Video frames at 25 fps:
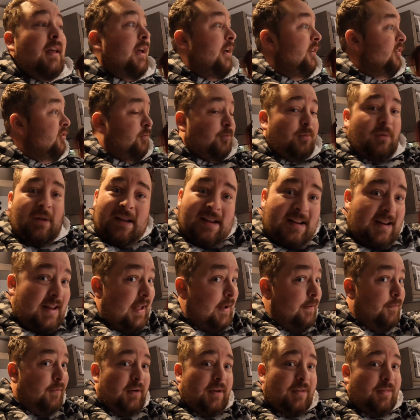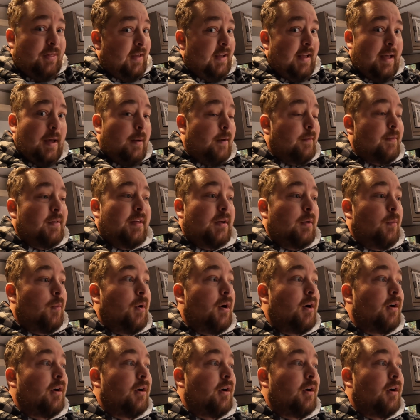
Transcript: Explain everything, how everything works.